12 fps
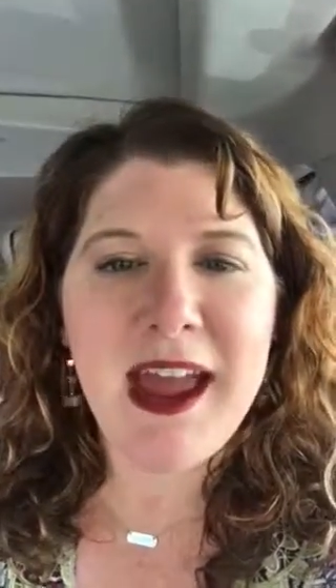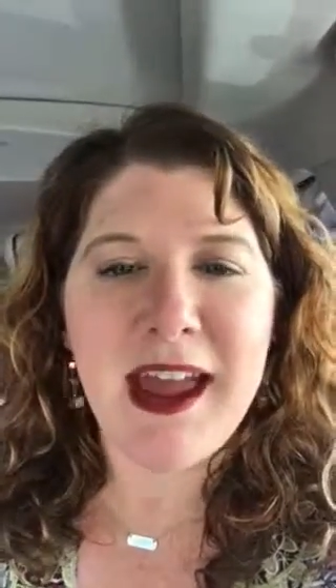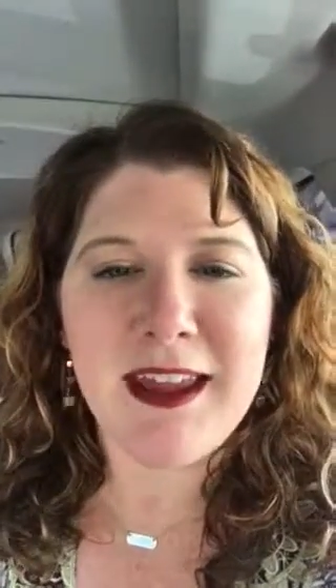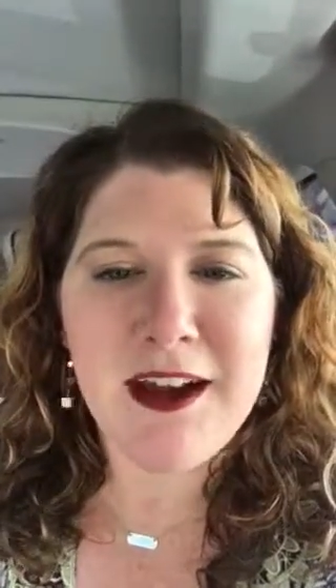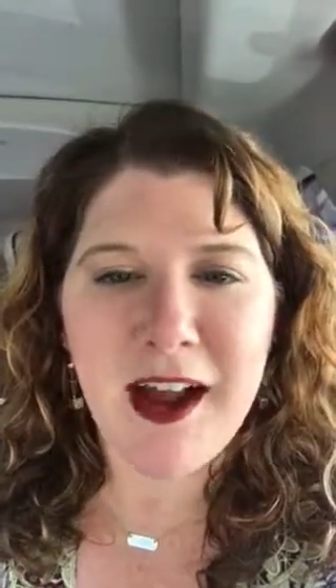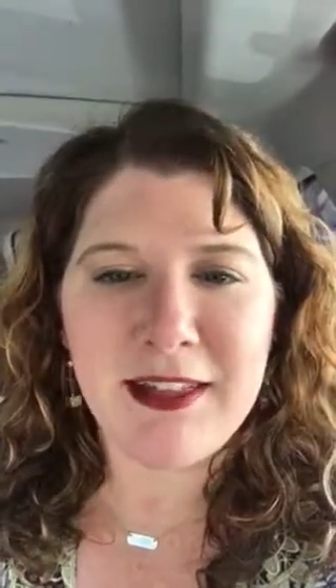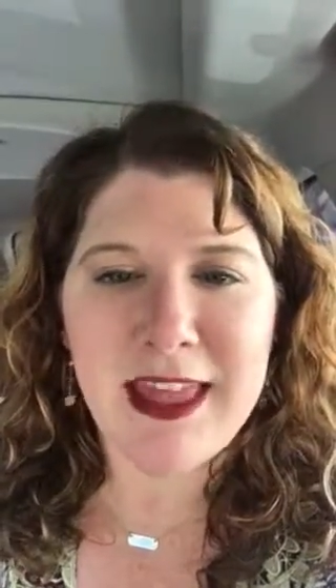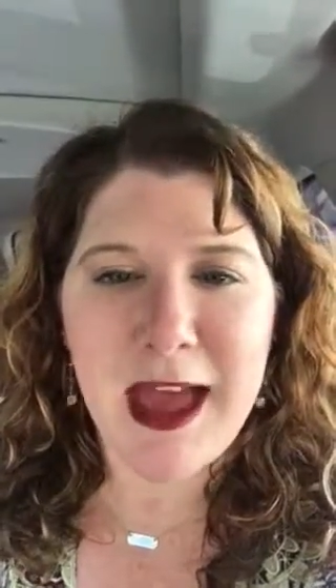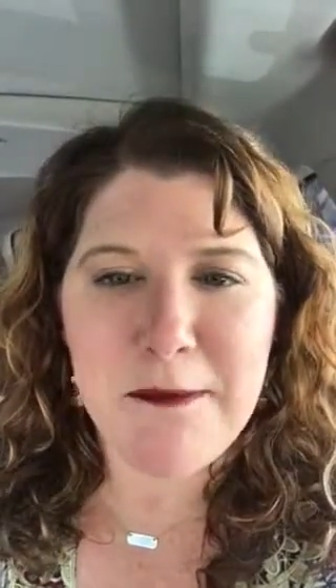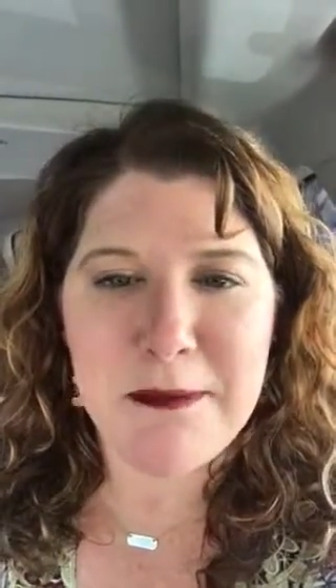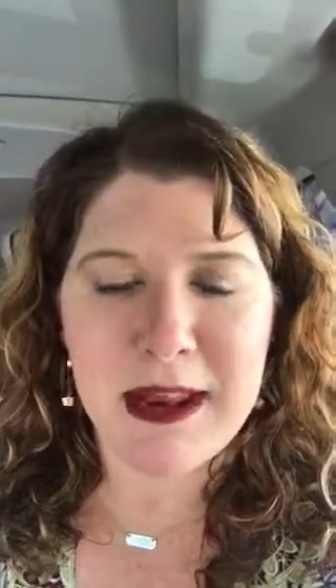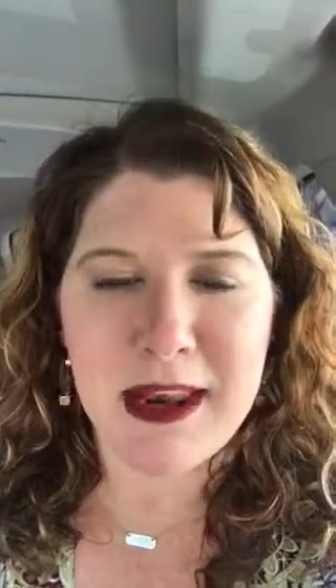I got
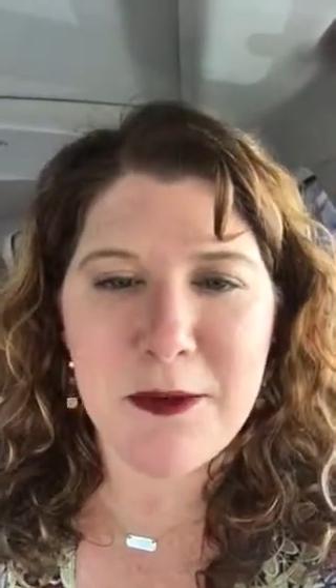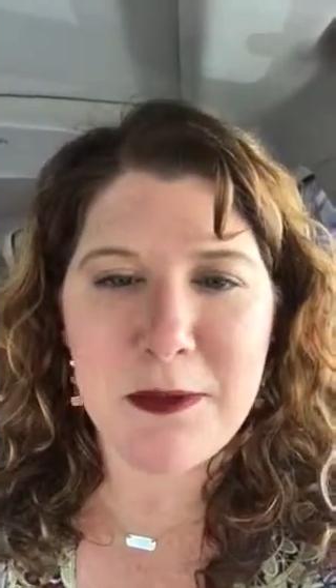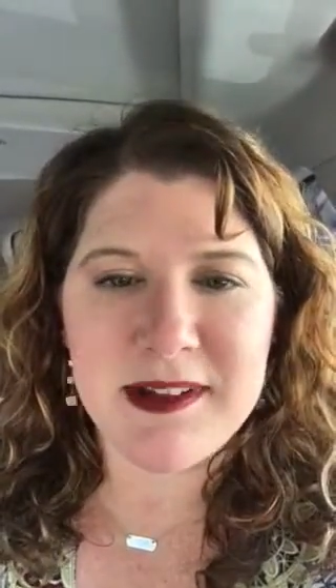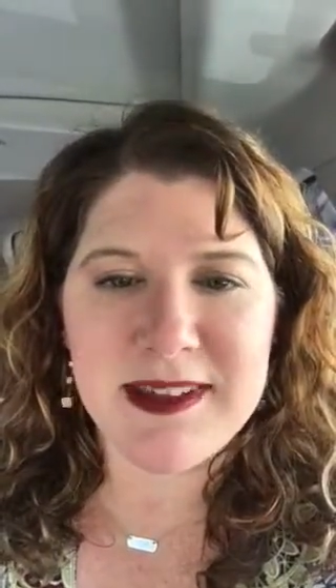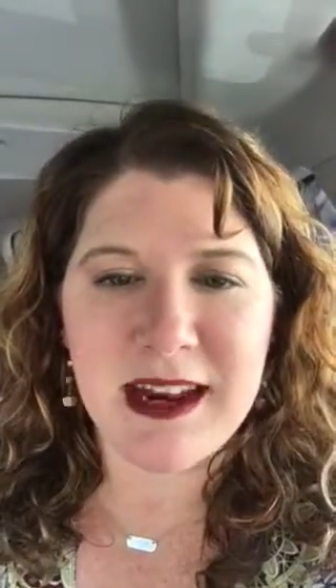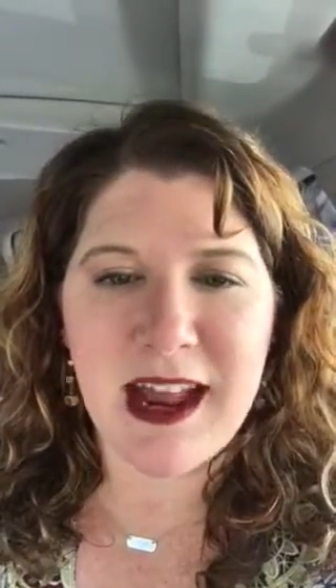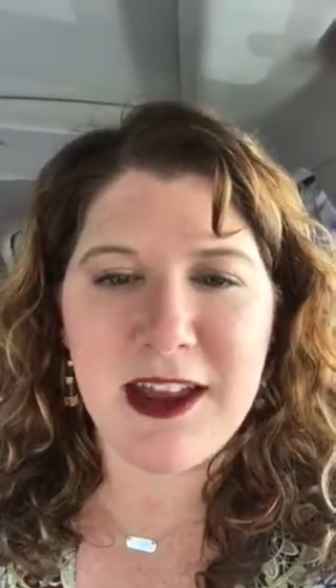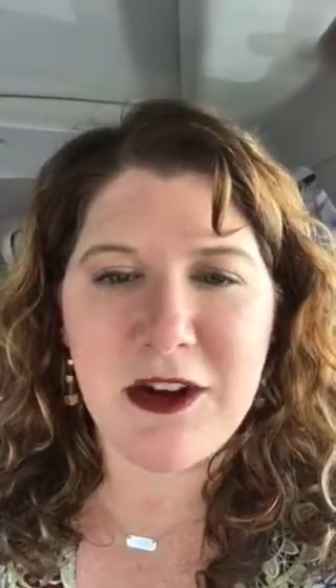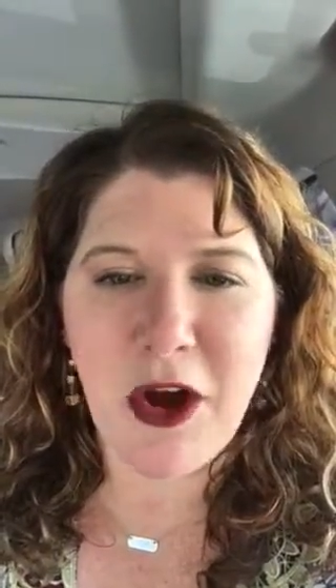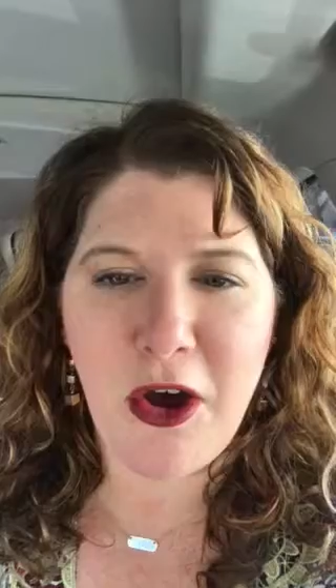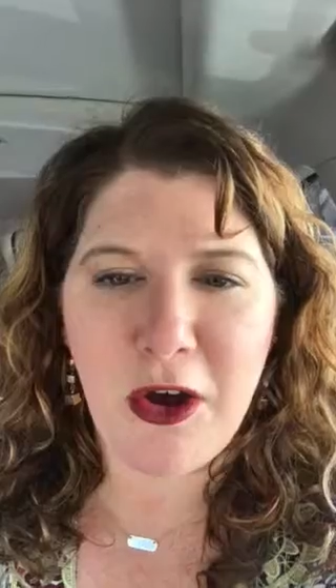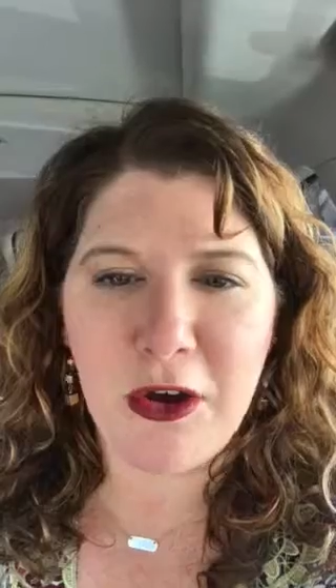that many was that I
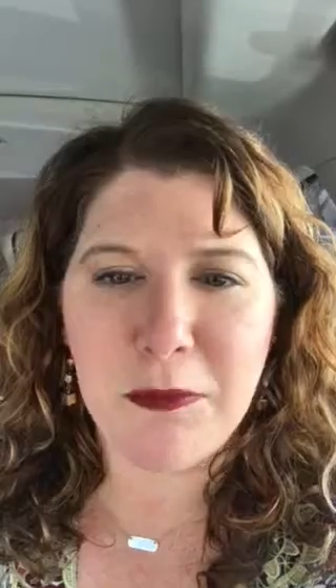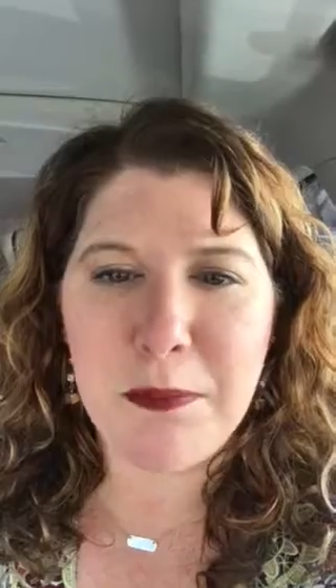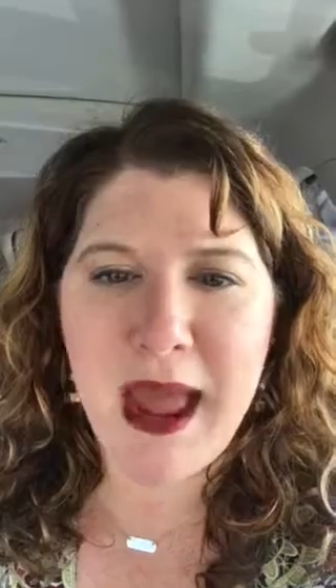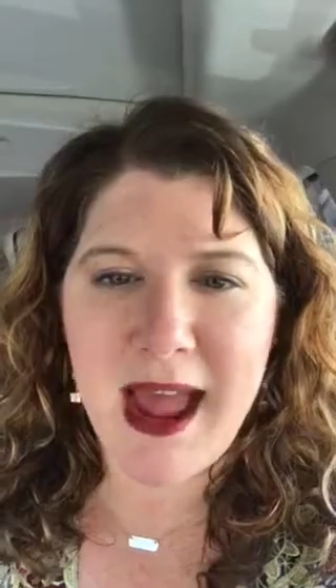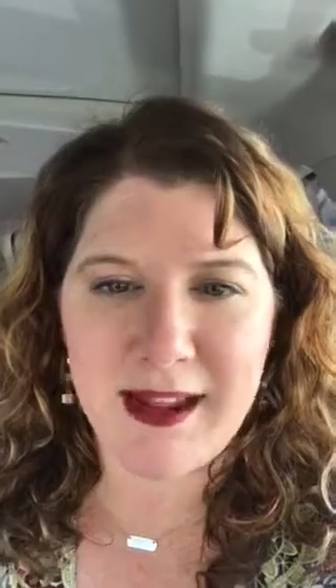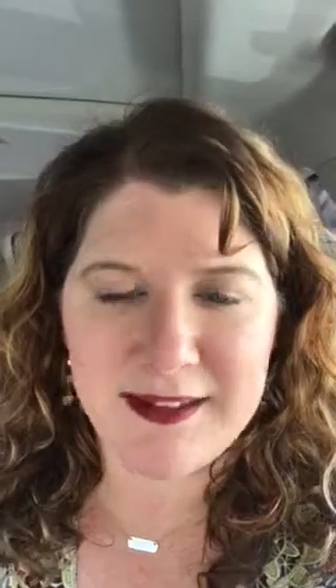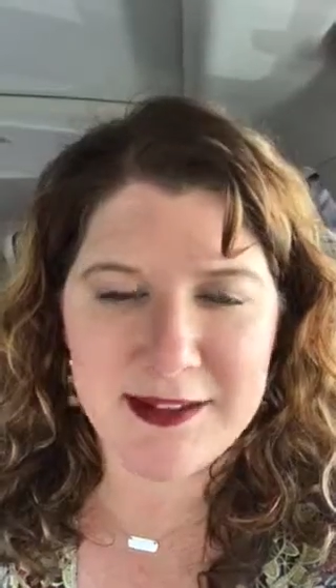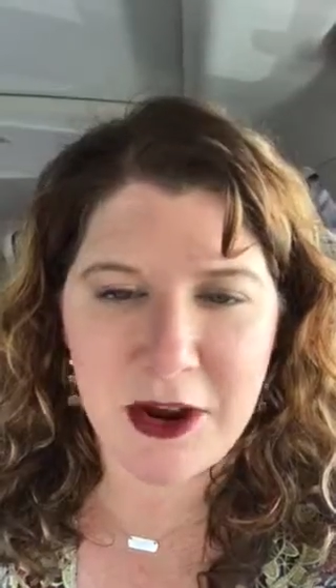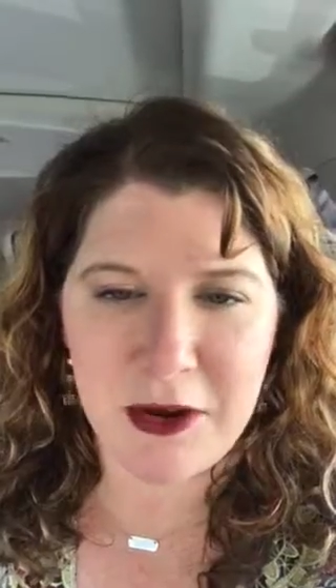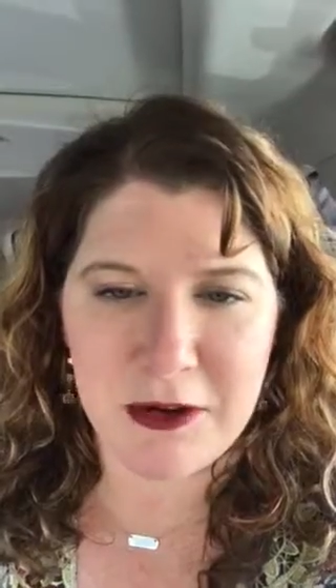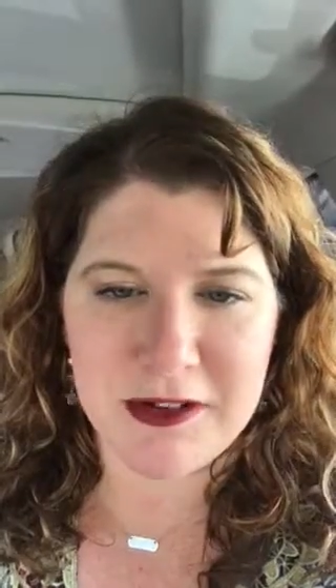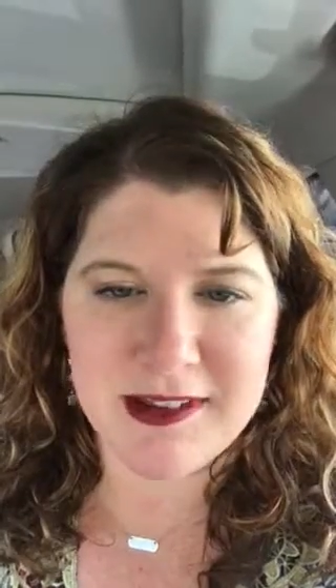called past
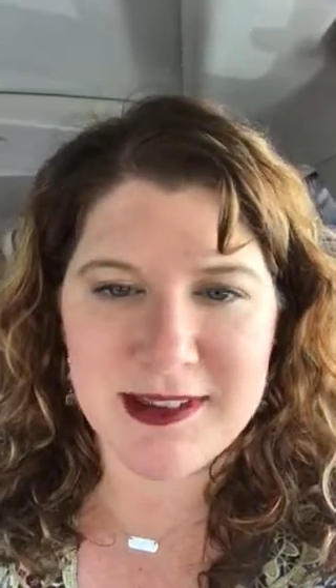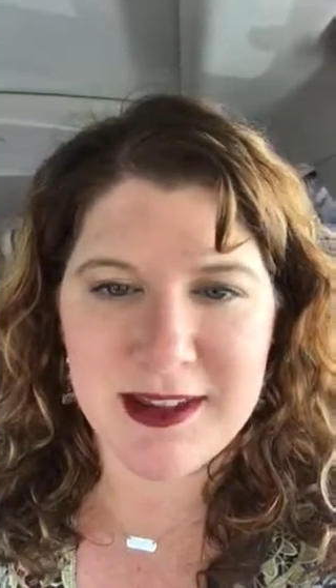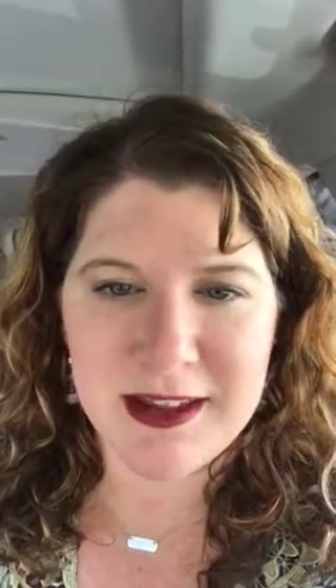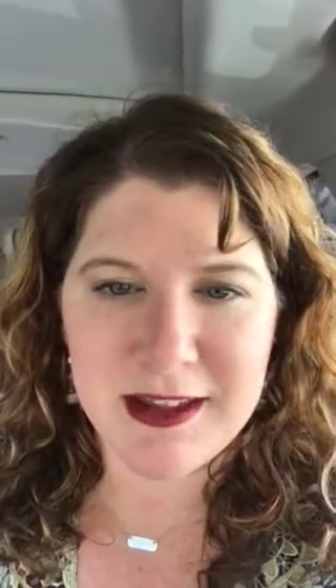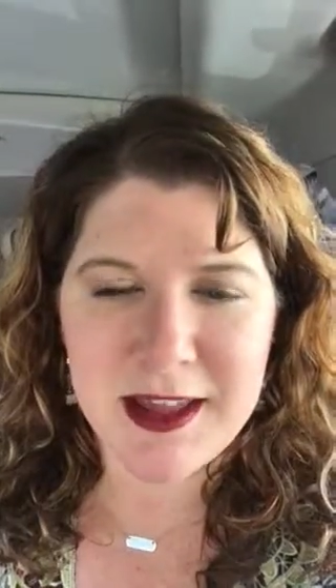hosts,